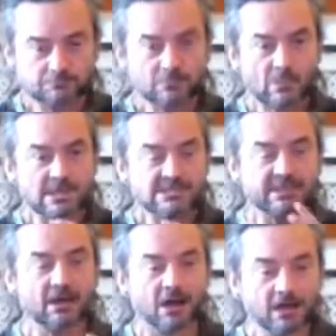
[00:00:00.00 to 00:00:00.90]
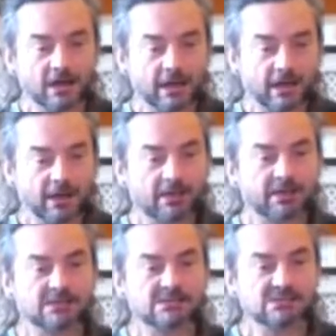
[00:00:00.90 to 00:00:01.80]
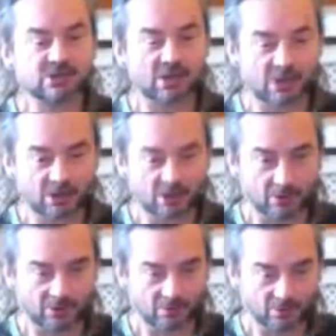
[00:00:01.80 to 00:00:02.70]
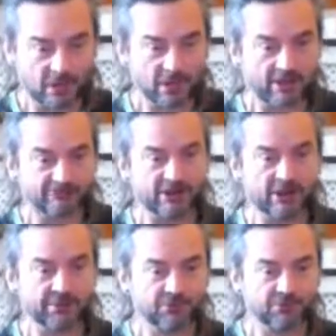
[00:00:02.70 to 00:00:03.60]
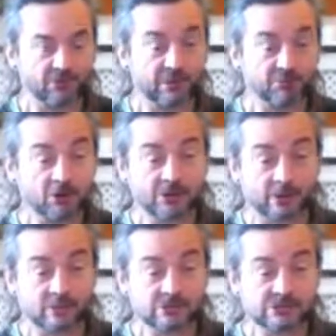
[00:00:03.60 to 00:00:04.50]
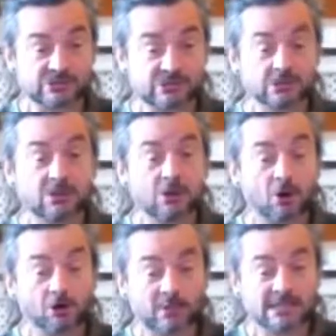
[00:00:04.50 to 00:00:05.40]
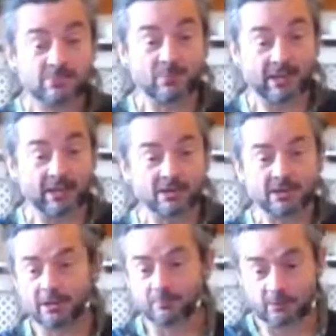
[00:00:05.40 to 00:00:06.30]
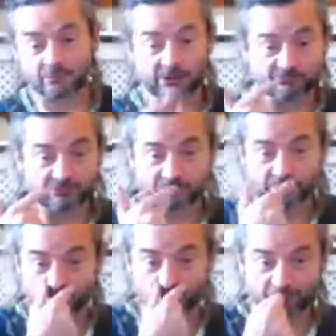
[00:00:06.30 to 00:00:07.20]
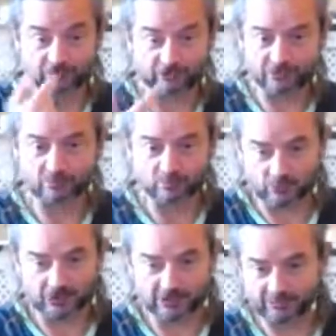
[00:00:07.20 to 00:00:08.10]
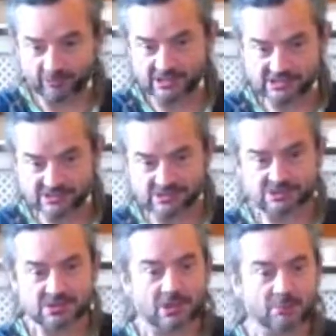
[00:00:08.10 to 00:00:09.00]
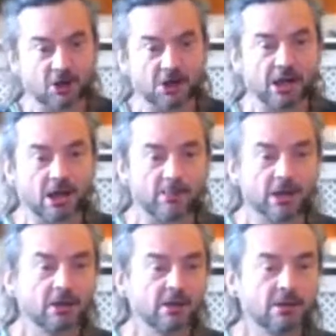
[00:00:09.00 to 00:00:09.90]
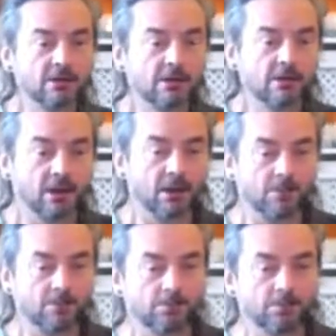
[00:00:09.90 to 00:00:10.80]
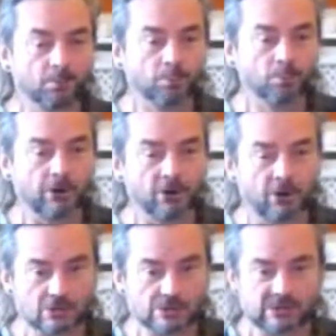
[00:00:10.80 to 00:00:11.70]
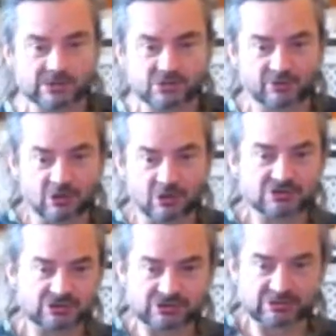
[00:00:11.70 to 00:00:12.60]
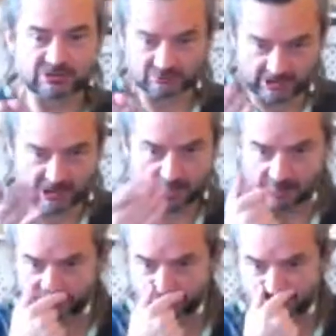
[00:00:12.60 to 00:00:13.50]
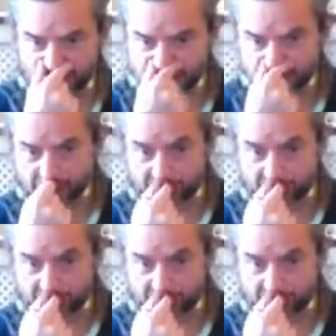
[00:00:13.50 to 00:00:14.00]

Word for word: Sitkari is um, I, I, find the pranayamas onomatopoeic, and I'm, I'm going for for working this uh, pranayama um, because it sort of answers a couple of the first of the